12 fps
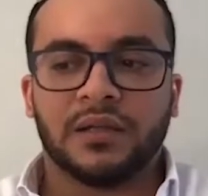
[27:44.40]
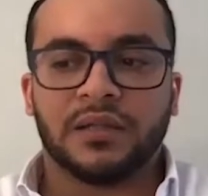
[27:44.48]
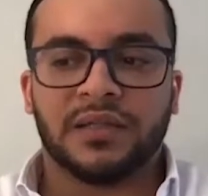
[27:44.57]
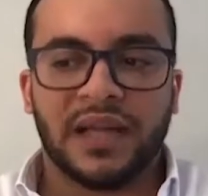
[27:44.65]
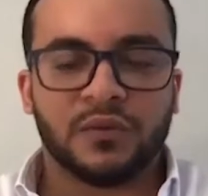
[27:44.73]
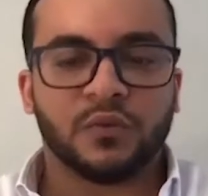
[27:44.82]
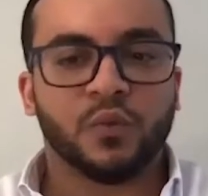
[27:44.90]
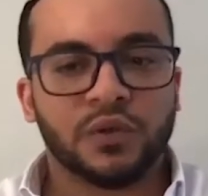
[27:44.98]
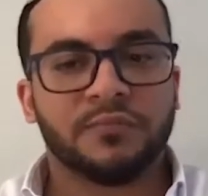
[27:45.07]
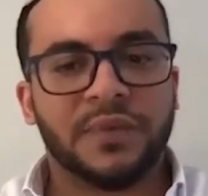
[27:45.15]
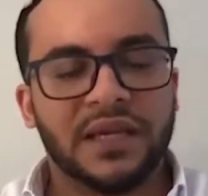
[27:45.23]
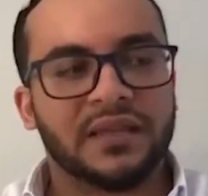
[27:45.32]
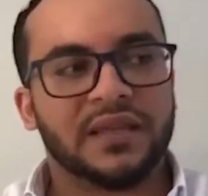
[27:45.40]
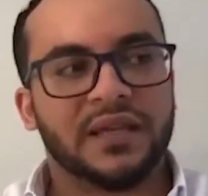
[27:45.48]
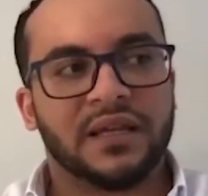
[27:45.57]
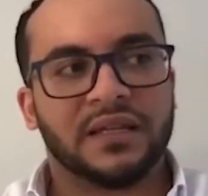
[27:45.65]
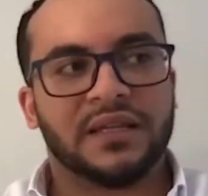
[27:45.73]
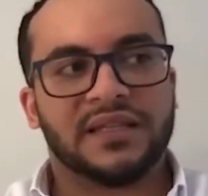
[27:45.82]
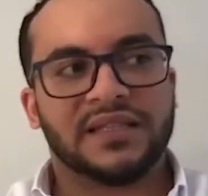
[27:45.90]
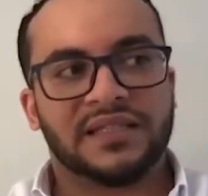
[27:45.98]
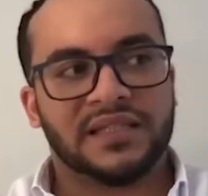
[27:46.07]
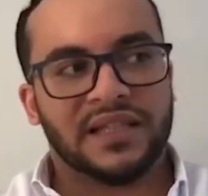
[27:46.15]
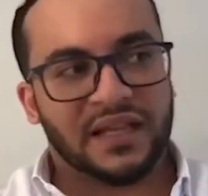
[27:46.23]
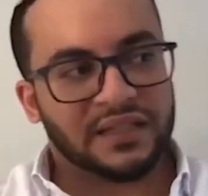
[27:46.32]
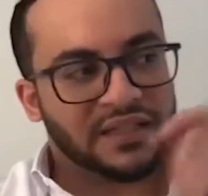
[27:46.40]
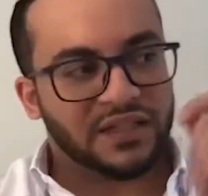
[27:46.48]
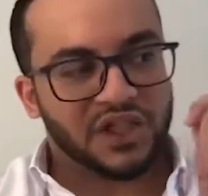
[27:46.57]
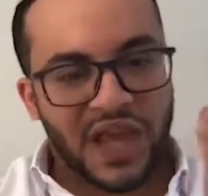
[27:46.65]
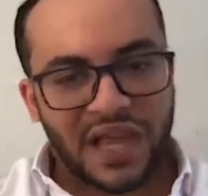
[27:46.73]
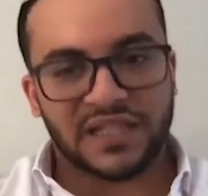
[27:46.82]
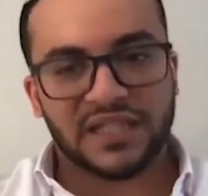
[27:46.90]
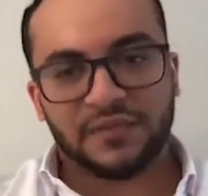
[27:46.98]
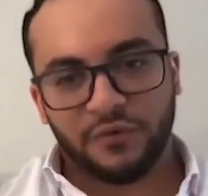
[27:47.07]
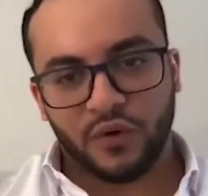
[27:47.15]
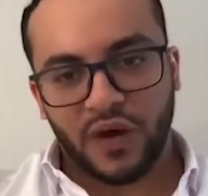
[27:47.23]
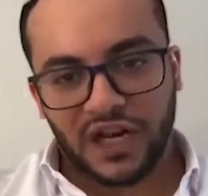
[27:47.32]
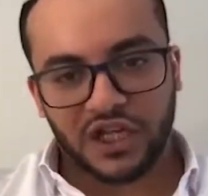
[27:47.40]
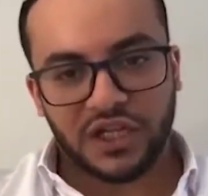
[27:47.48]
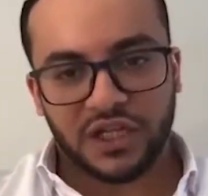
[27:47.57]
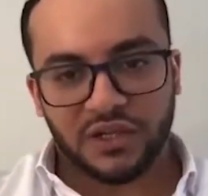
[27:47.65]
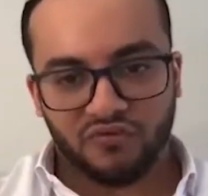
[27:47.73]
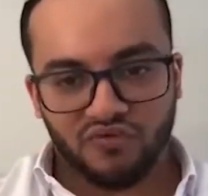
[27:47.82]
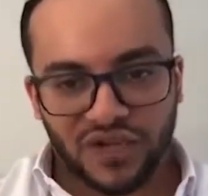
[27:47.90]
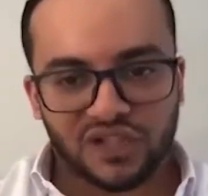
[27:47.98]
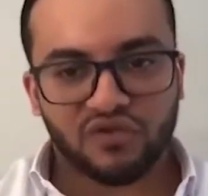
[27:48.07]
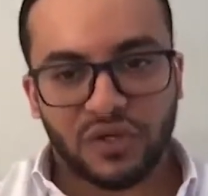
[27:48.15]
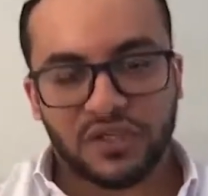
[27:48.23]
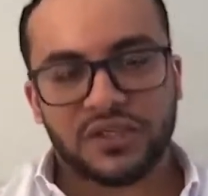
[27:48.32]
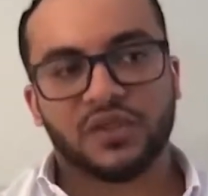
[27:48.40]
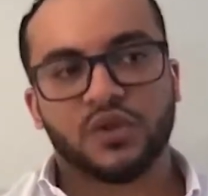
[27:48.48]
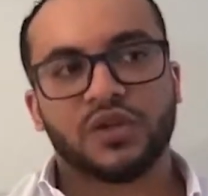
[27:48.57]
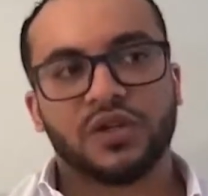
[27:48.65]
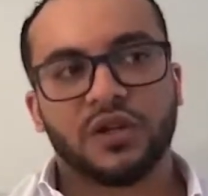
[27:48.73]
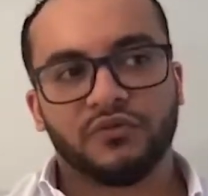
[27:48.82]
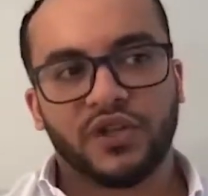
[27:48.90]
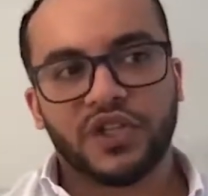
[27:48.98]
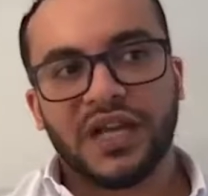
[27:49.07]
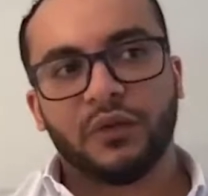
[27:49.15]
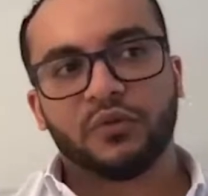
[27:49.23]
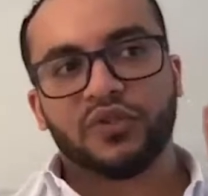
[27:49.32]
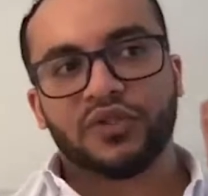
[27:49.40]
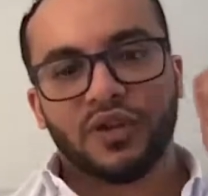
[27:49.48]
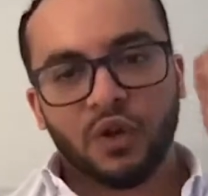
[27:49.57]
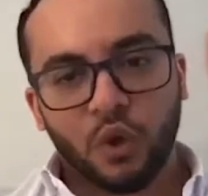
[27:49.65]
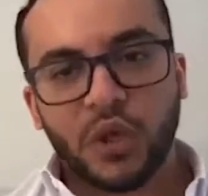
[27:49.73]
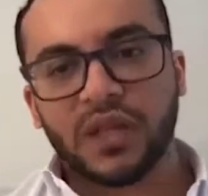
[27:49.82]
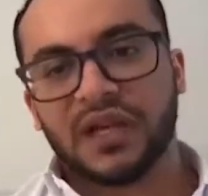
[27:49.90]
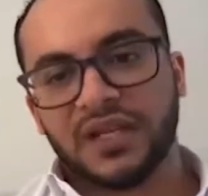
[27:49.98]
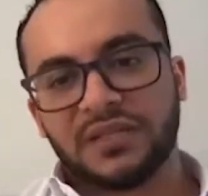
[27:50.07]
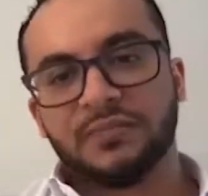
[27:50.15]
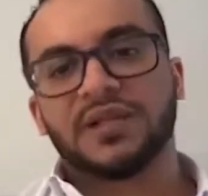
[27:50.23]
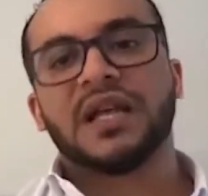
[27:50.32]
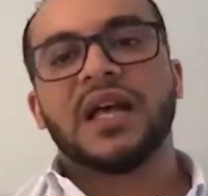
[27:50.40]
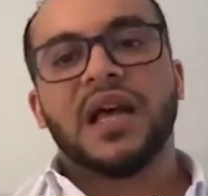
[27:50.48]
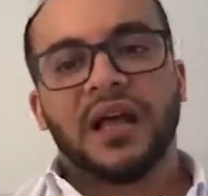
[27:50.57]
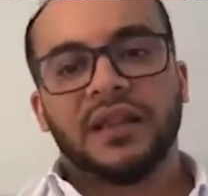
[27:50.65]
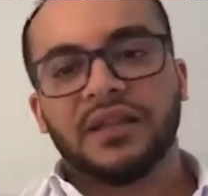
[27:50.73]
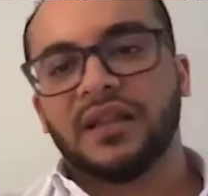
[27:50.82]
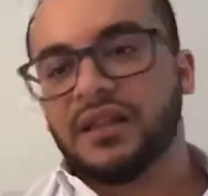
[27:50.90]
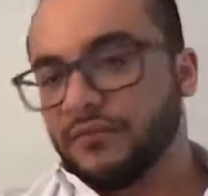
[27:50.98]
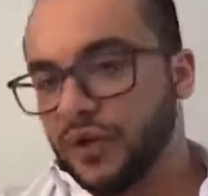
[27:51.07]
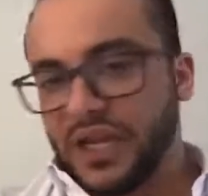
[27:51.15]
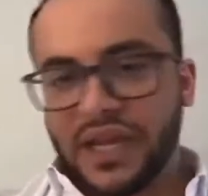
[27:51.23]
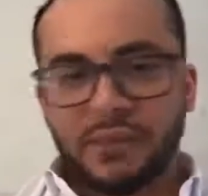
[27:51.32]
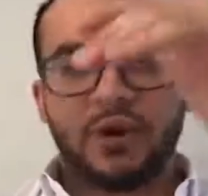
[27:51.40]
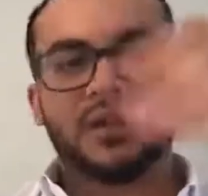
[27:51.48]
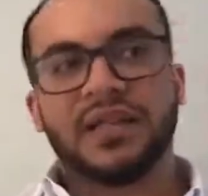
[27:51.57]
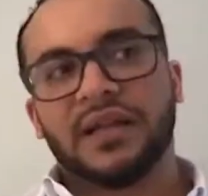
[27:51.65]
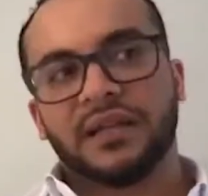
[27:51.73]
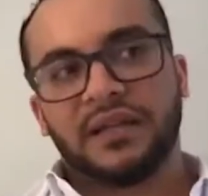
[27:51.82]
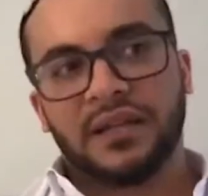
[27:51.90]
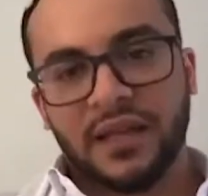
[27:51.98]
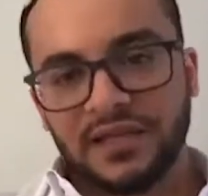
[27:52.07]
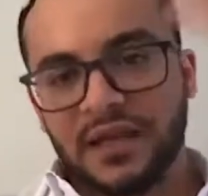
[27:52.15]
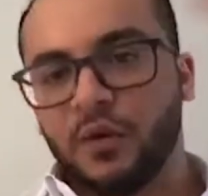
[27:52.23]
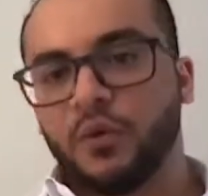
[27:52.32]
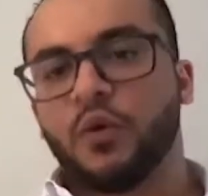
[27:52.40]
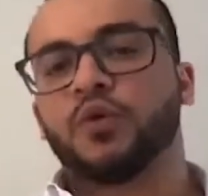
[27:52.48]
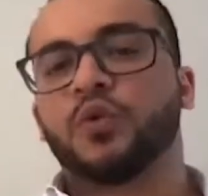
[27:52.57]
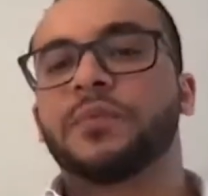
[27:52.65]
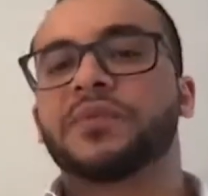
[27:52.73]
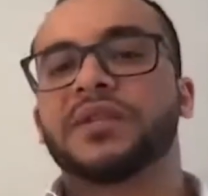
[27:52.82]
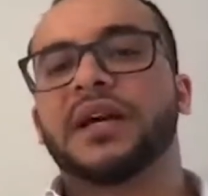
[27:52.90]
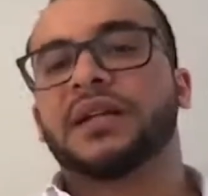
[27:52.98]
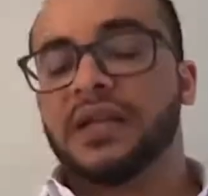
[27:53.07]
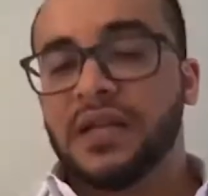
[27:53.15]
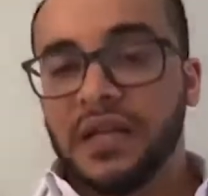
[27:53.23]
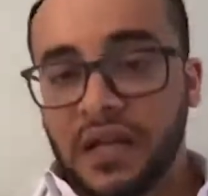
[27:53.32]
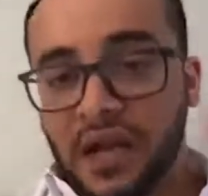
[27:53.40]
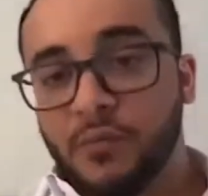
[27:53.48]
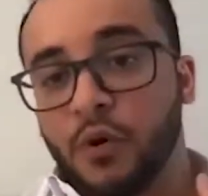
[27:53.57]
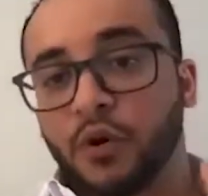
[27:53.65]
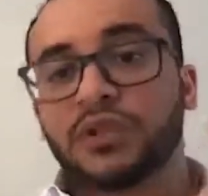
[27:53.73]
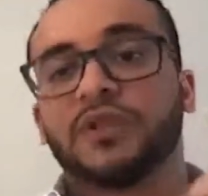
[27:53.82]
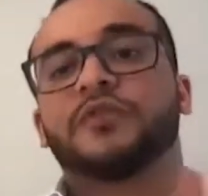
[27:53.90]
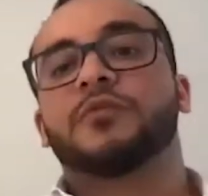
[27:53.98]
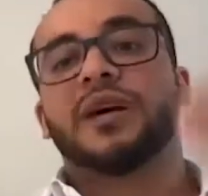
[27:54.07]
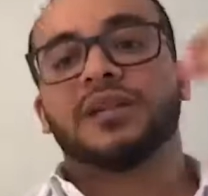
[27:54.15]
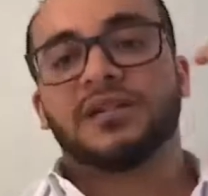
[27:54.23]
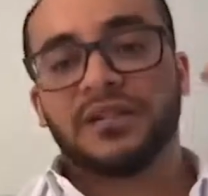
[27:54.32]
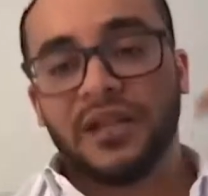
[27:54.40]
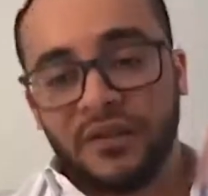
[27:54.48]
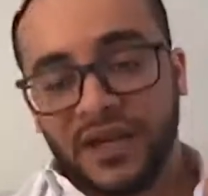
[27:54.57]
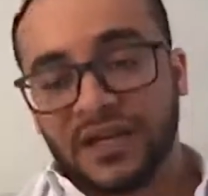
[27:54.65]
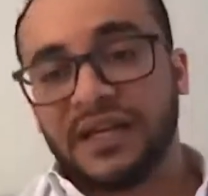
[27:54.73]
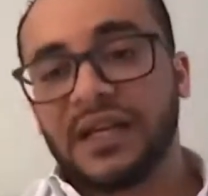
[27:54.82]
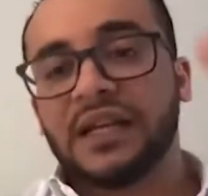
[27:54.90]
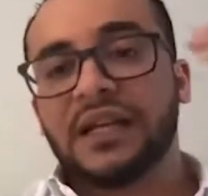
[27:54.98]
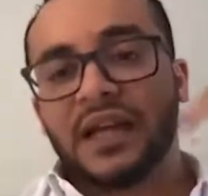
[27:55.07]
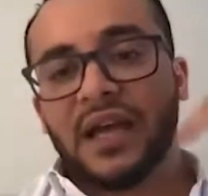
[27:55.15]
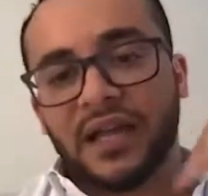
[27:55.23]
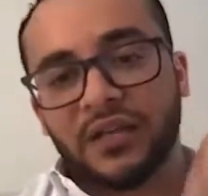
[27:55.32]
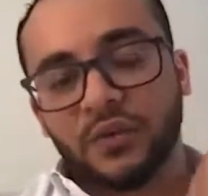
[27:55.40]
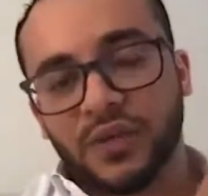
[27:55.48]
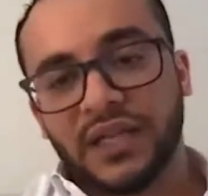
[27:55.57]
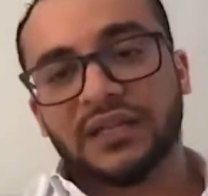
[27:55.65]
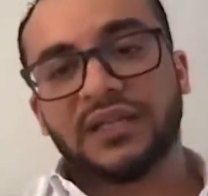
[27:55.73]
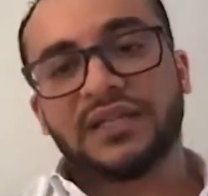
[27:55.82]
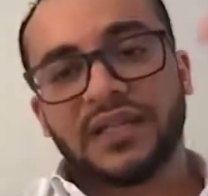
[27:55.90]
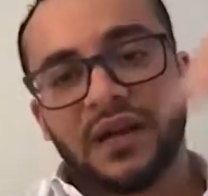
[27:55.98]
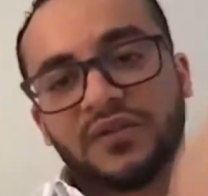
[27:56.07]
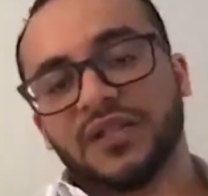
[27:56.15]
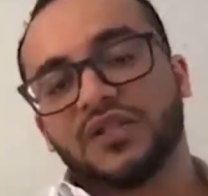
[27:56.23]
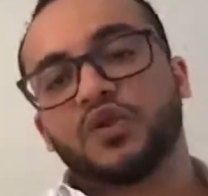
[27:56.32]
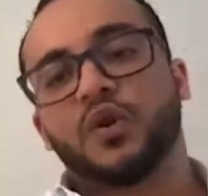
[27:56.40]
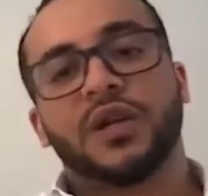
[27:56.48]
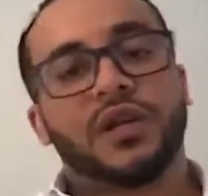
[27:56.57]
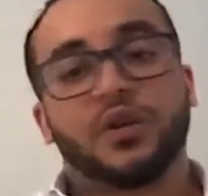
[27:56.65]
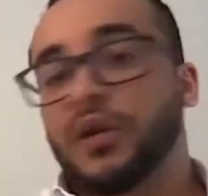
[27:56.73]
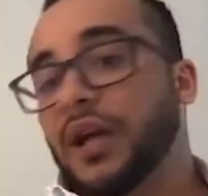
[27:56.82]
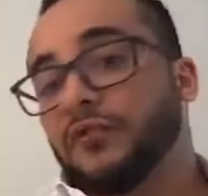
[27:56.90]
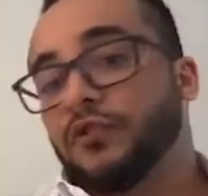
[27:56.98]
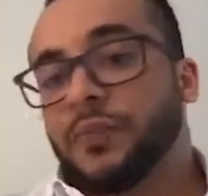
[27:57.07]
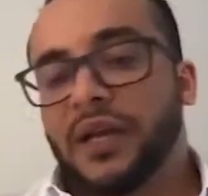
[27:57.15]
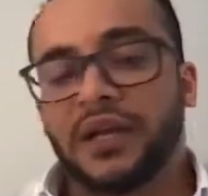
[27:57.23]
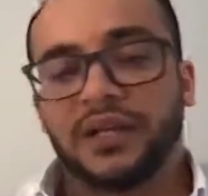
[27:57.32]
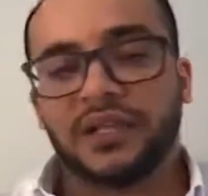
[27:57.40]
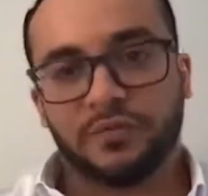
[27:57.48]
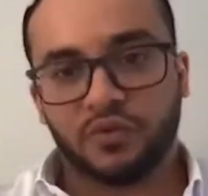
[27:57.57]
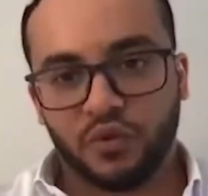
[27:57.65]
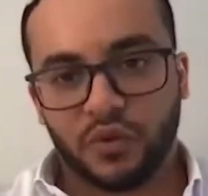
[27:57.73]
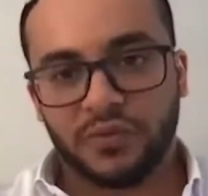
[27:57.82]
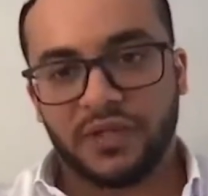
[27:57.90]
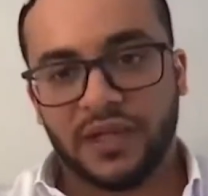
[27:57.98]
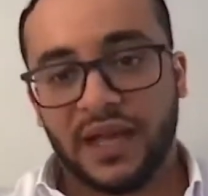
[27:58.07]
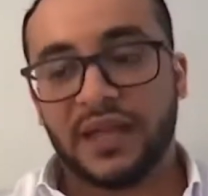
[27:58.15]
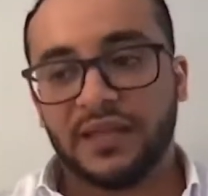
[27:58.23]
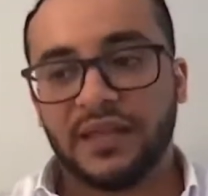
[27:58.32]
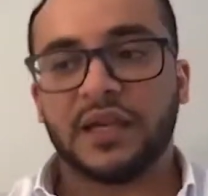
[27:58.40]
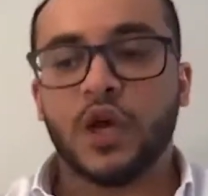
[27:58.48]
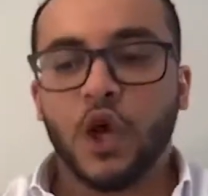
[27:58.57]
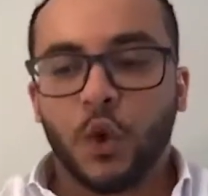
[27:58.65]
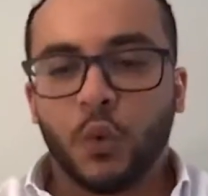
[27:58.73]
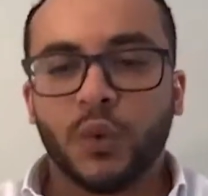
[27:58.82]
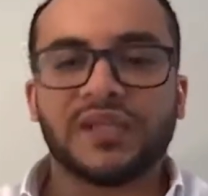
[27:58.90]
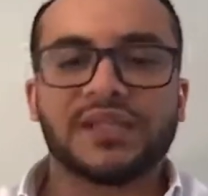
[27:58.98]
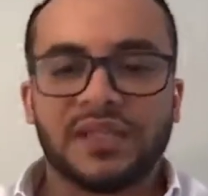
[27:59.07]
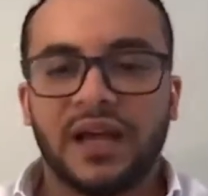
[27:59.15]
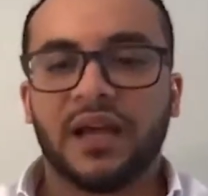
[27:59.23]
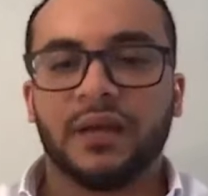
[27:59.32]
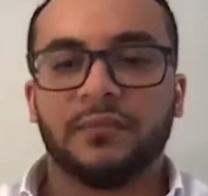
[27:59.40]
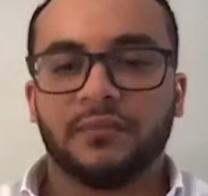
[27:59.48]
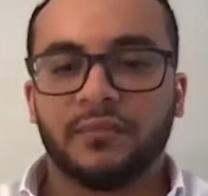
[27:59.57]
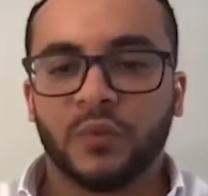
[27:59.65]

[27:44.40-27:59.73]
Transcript: that would be the chance for actually restaurants to start reaching out to their loyal customers and tell them, forget about that. Here's our own website. Come order from us directly and you will get the discounts and so on. And you don't have to pay any subscription. And I think with time,